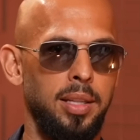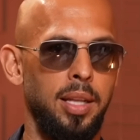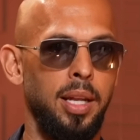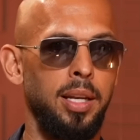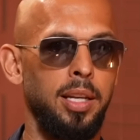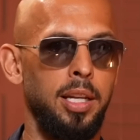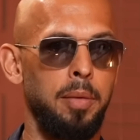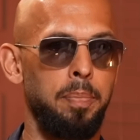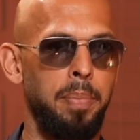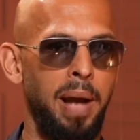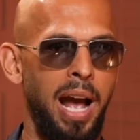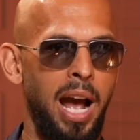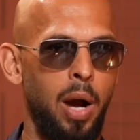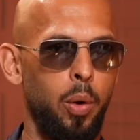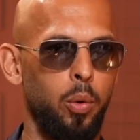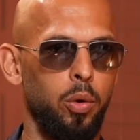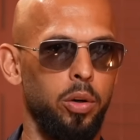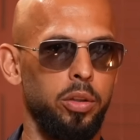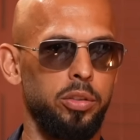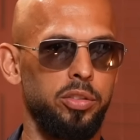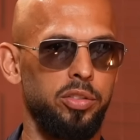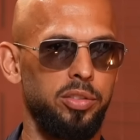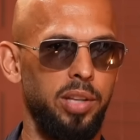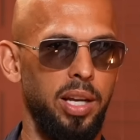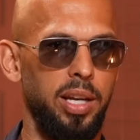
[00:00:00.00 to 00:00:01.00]
They need power
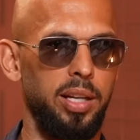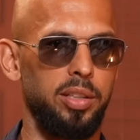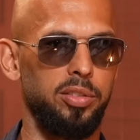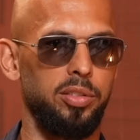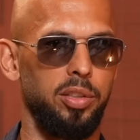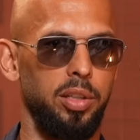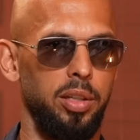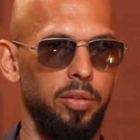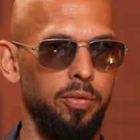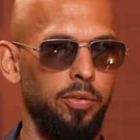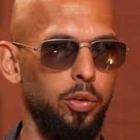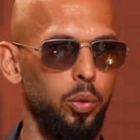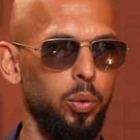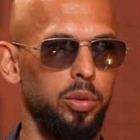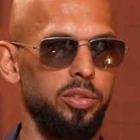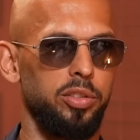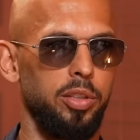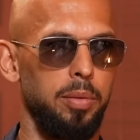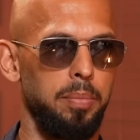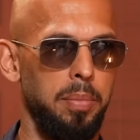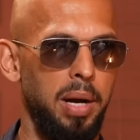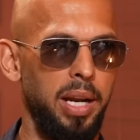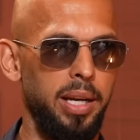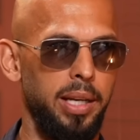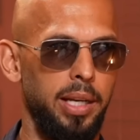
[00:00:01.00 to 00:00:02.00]
and status and influence
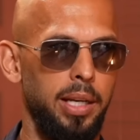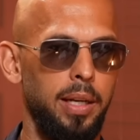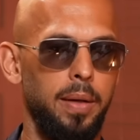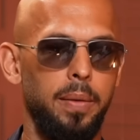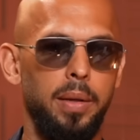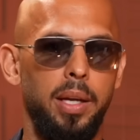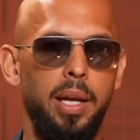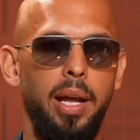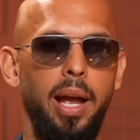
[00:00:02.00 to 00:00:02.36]
and money,